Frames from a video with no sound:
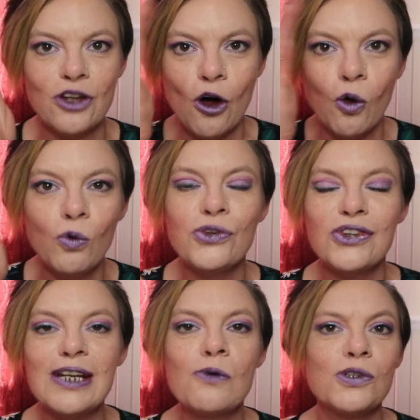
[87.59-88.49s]
the whole
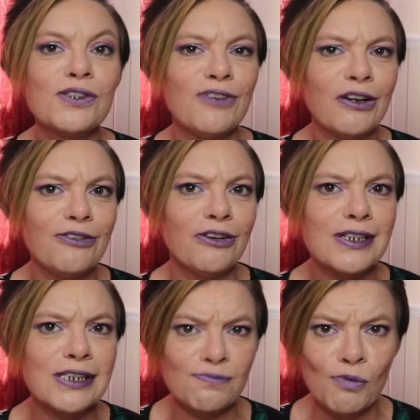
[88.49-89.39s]
thing was very, very
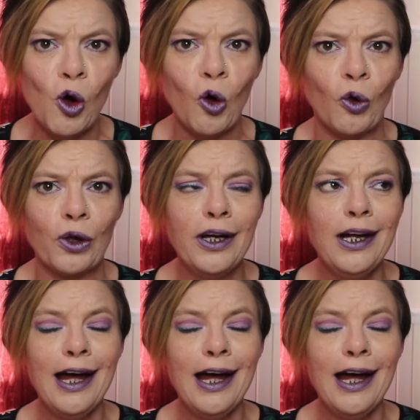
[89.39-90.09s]
small.